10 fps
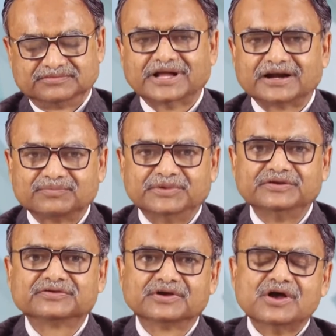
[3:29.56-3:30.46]
That
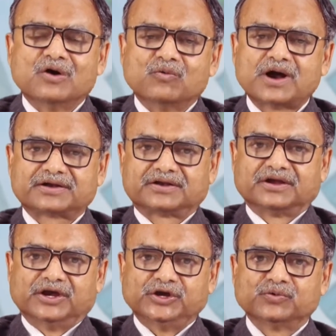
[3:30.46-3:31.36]
means
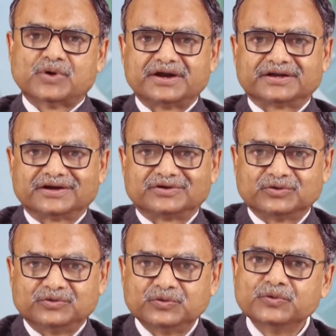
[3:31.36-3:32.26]
what you wanted to
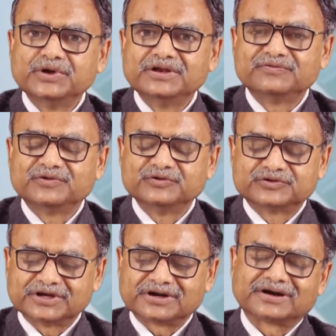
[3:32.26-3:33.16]
do in
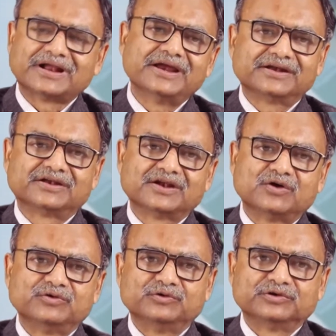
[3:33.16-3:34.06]
future, right
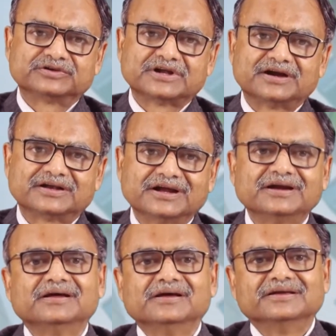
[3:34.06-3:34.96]
now you
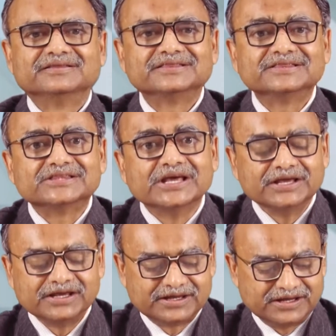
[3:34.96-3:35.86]
started
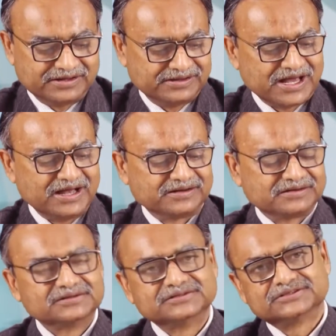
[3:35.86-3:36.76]
thinking that.
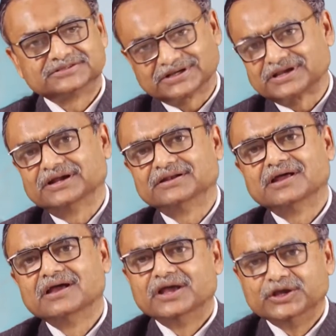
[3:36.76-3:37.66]
Second,
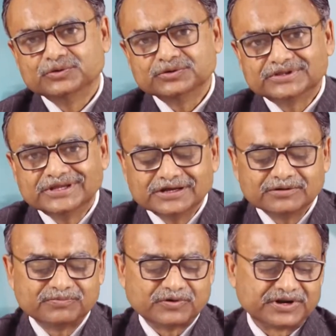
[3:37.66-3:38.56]
you
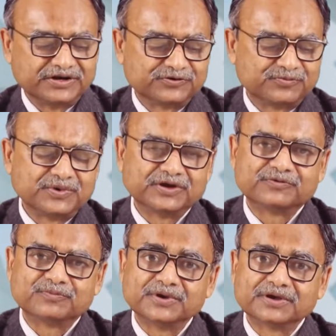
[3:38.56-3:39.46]
think for a
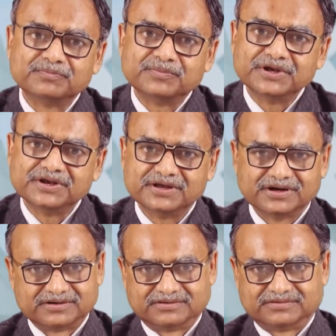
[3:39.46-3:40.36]
specific period.